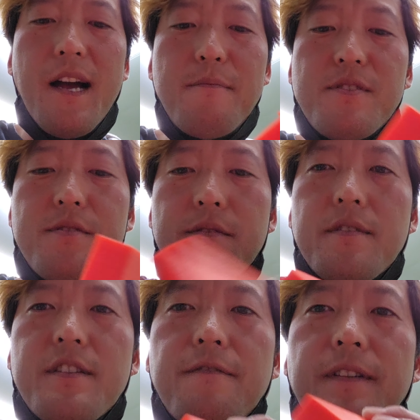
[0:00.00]
I'm still
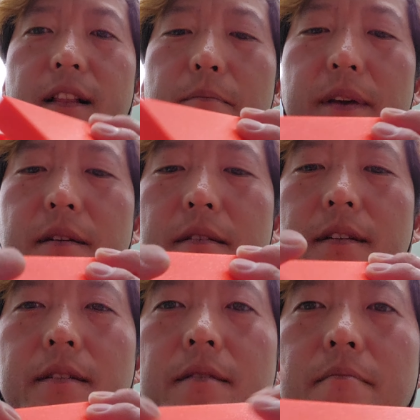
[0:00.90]
developing
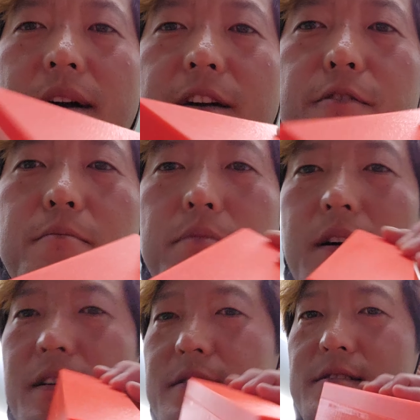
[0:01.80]
my own
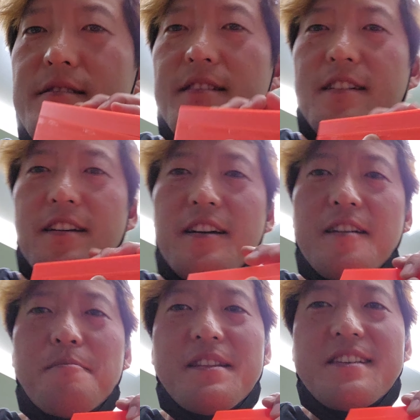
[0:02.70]
box,
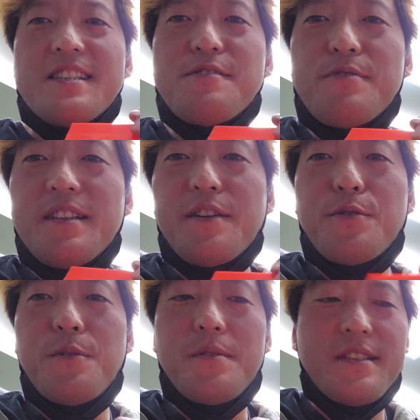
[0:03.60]
but this is really
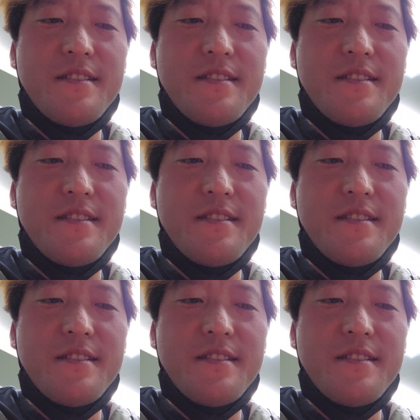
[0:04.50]
cool.